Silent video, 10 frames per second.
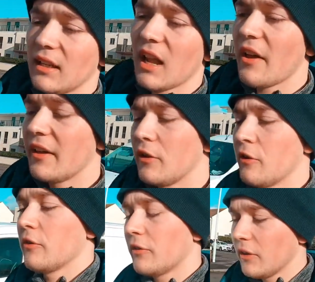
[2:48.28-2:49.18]

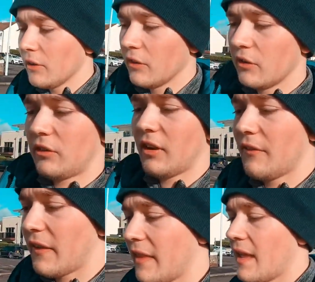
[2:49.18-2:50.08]
liners and
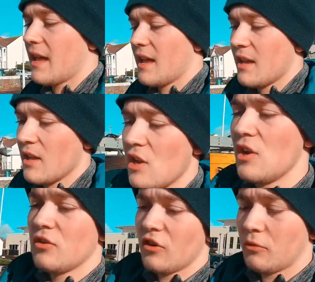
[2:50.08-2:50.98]
stuff like that,
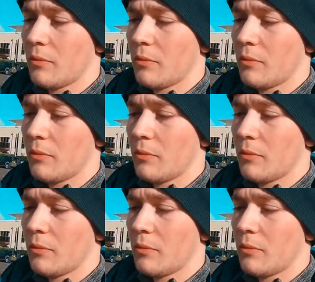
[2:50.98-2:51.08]
just